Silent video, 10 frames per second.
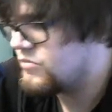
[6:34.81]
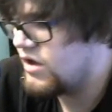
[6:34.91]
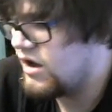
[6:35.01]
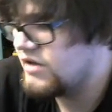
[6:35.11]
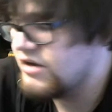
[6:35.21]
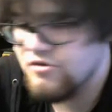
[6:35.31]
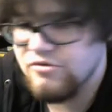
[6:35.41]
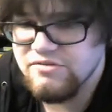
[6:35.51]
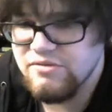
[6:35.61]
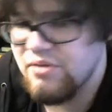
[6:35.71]
Another
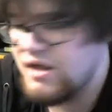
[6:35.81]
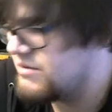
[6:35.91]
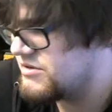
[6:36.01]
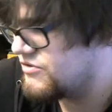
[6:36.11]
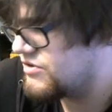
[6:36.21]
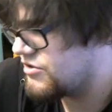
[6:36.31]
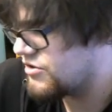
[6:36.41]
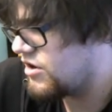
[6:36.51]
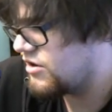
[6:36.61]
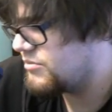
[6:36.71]
reason we play him is for another
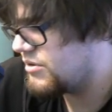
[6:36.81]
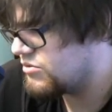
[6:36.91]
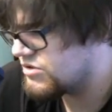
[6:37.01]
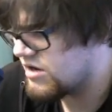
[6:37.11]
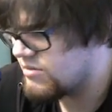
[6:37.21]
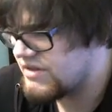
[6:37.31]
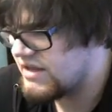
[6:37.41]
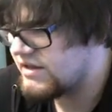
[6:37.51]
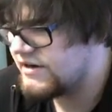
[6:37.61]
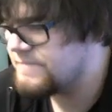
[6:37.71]
card, but we'll talk about
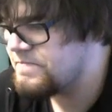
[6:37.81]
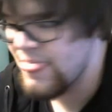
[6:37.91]
that later.